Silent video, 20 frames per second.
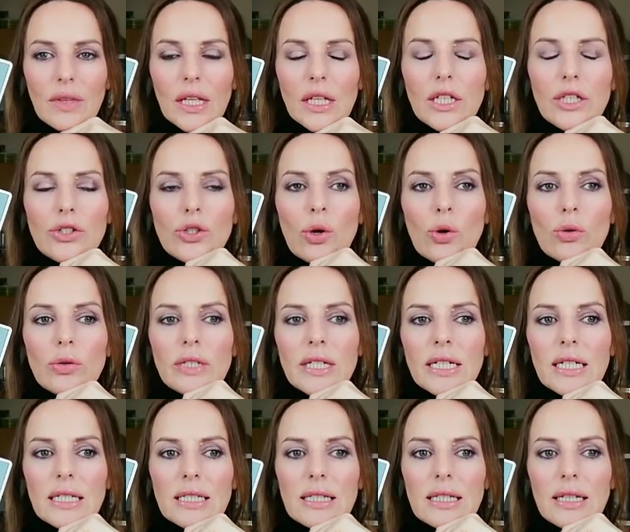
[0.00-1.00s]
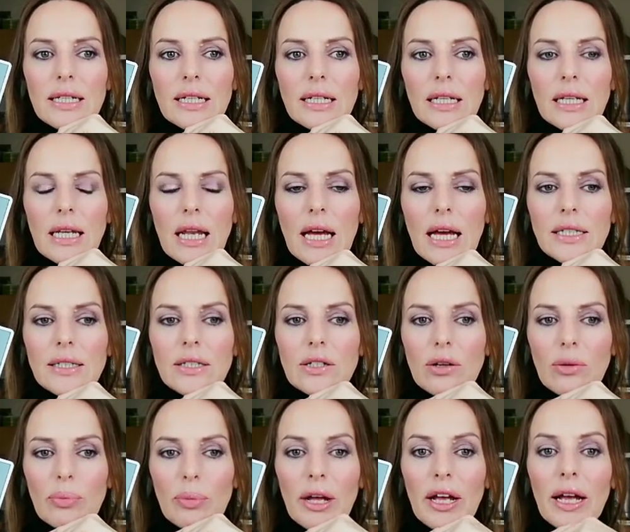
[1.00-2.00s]
He's holding his little light
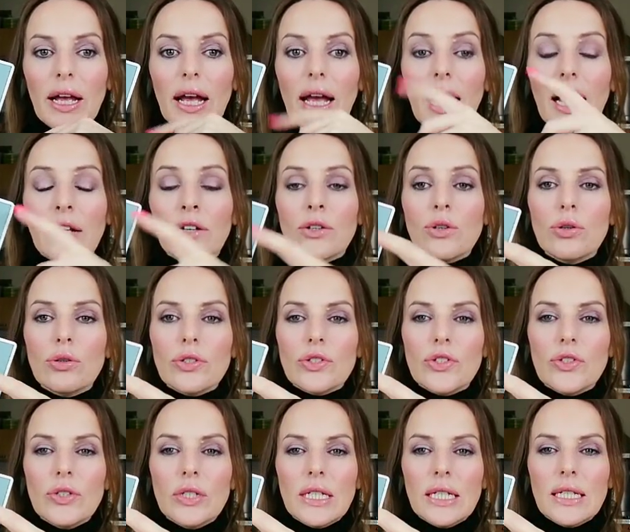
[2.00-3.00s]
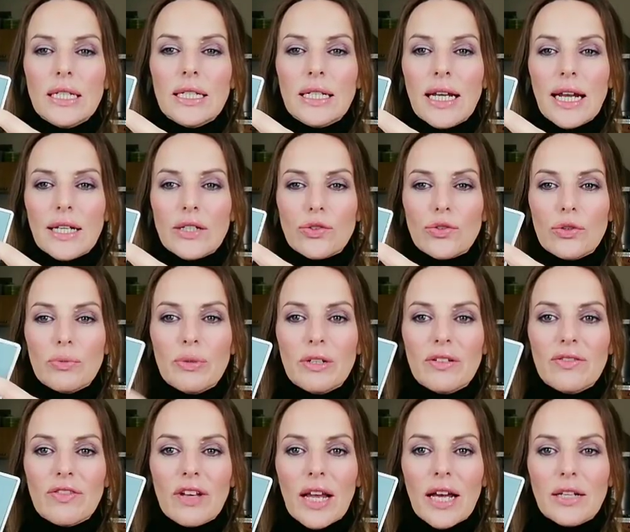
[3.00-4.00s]
up, and of course you need an extra bit
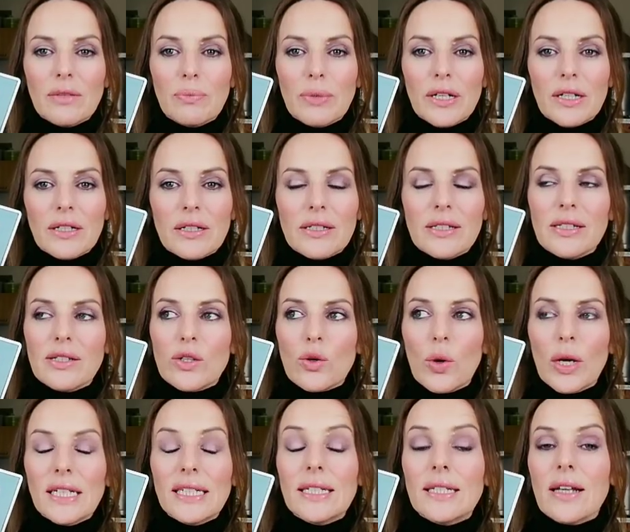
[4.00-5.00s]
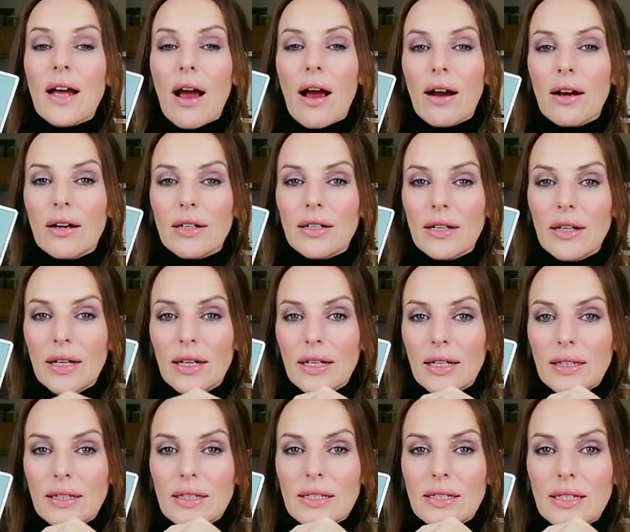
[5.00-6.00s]
of light because it's quite dark,
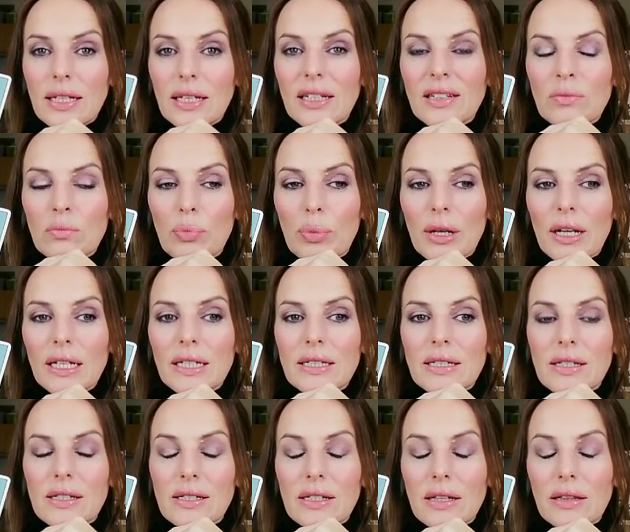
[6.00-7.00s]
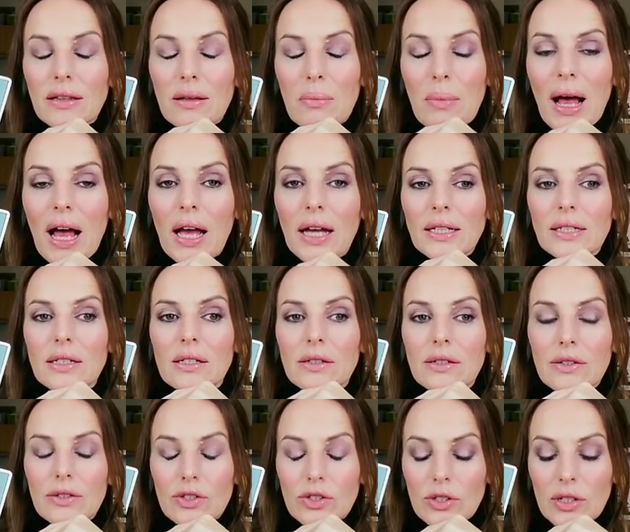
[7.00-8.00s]
these hidden places in the mind and
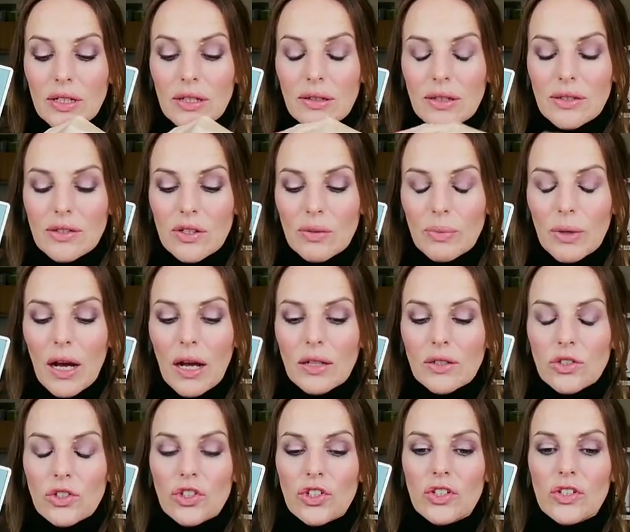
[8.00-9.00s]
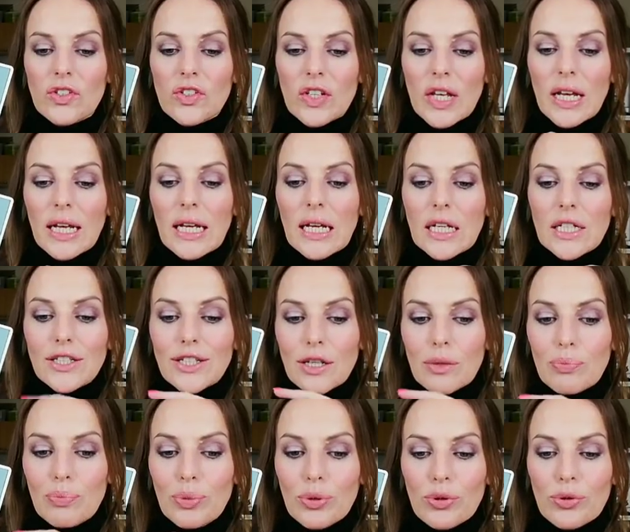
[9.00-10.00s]
in the subconscious,
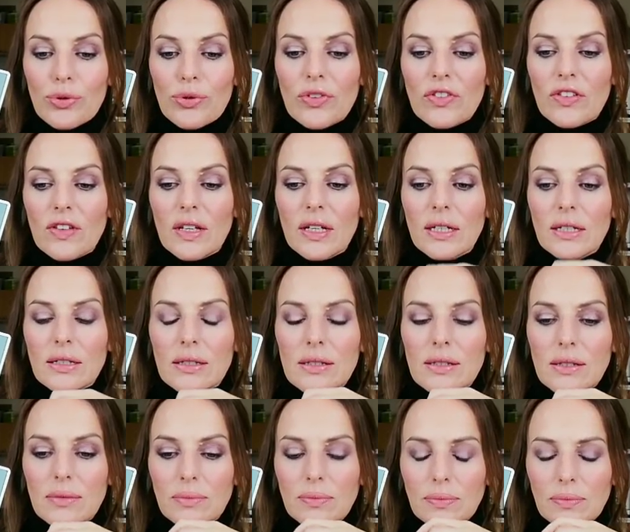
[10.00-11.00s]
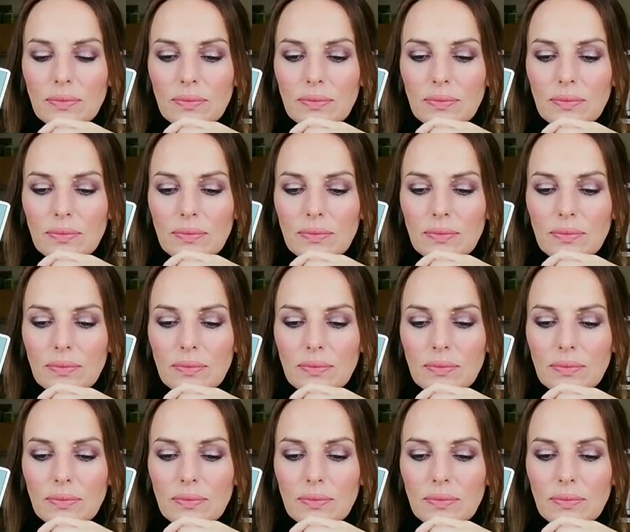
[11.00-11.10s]
taboo things.